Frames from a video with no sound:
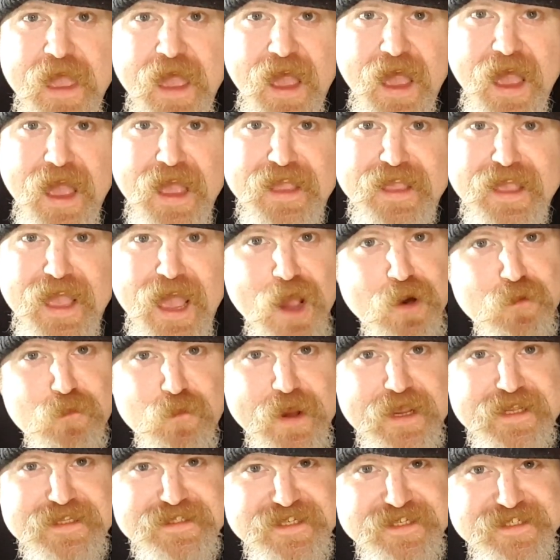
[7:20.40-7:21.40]
I can't
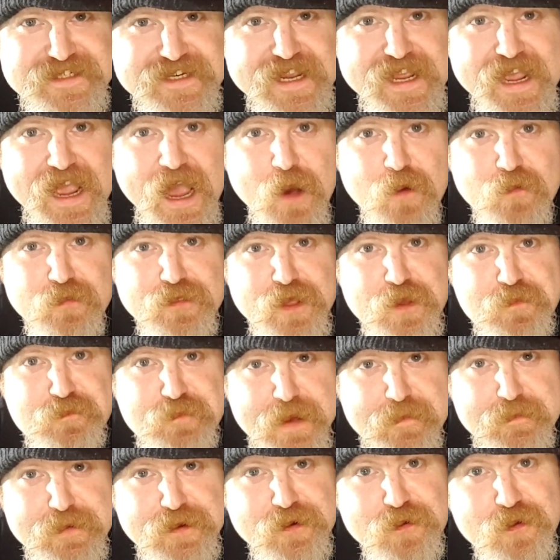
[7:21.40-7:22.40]
wait to see how the
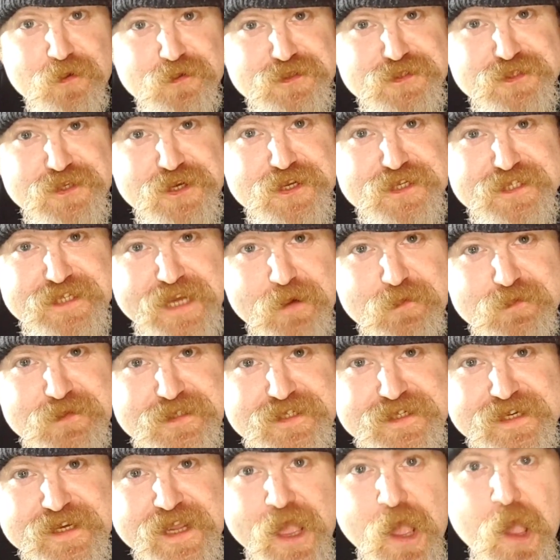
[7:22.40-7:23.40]
pepper cross turns
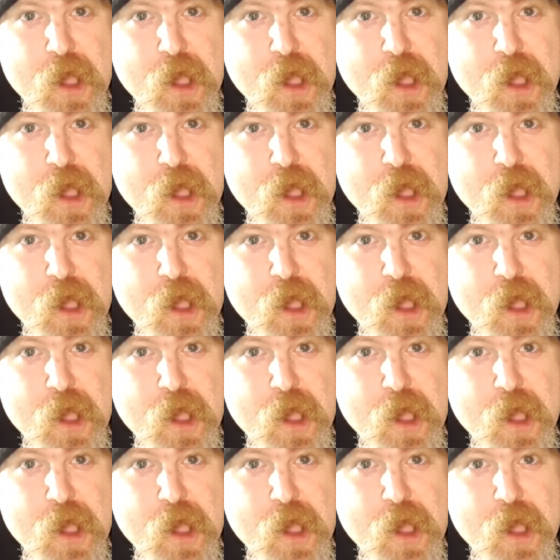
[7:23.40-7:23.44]
out.